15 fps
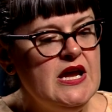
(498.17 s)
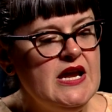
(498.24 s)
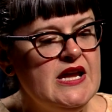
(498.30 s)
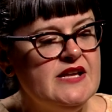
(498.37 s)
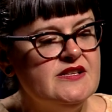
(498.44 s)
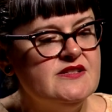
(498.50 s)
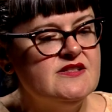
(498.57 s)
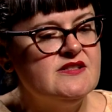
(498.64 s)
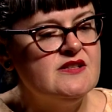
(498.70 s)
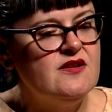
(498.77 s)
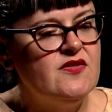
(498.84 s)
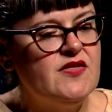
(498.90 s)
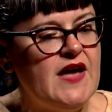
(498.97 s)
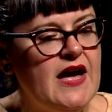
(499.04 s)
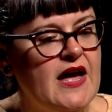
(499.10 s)
is
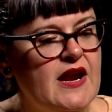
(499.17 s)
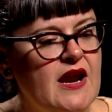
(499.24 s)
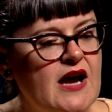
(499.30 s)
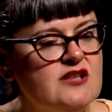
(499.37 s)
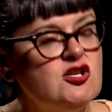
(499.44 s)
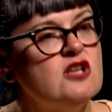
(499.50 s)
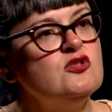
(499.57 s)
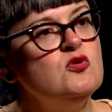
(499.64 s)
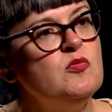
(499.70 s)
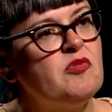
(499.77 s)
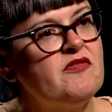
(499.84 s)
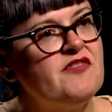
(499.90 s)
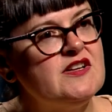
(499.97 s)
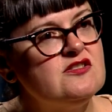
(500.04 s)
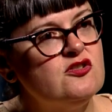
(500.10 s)
that I talked to a
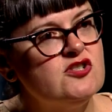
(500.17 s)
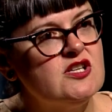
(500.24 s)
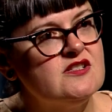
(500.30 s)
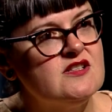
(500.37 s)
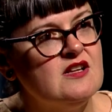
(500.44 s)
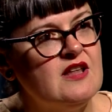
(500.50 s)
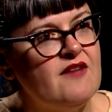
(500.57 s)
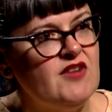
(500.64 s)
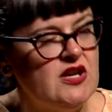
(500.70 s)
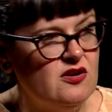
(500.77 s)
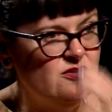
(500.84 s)
professor, Justin Levitt,